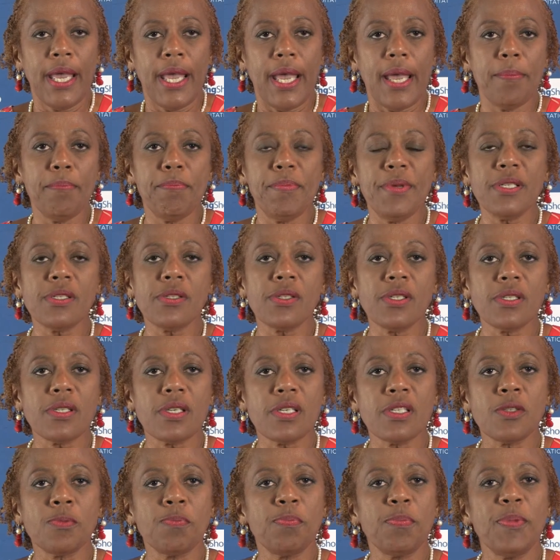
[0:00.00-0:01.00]
and business
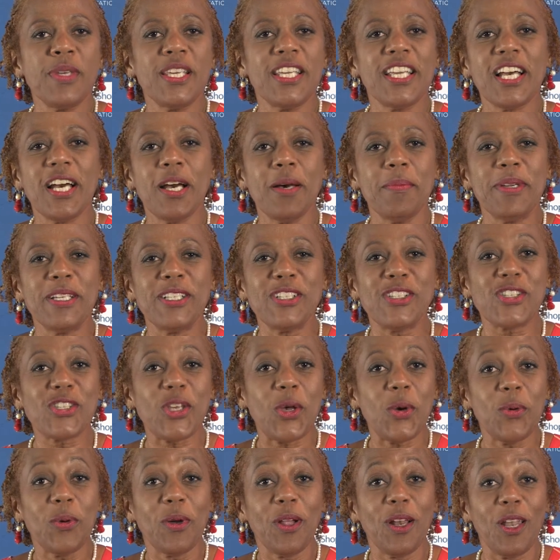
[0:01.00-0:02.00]
is becoming
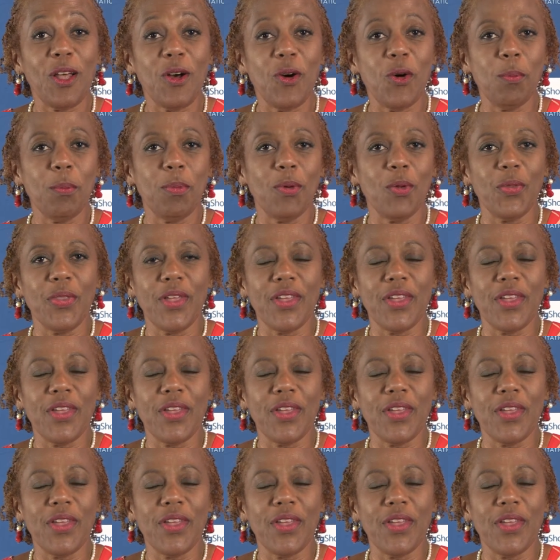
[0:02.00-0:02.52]
so global